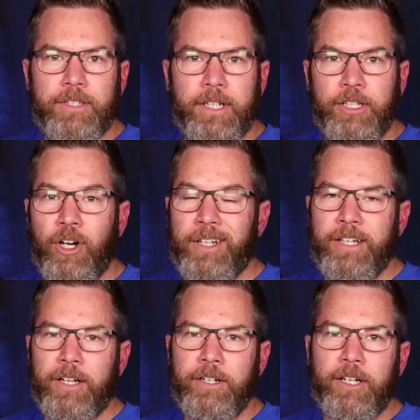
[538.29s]
It had gone
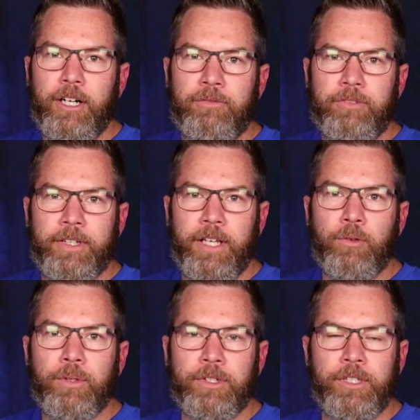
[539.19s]
down enough that they
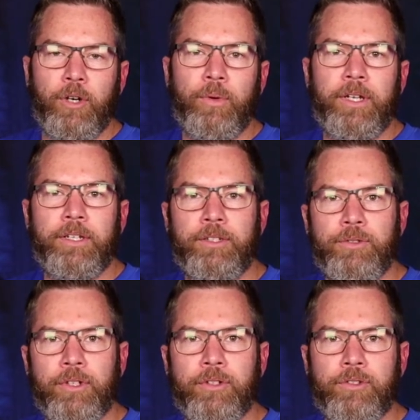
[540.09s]
wanted to go in and do
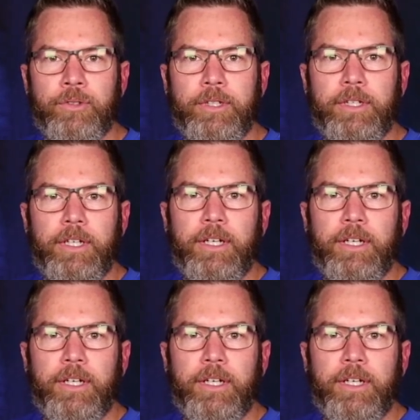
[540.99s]
surgery,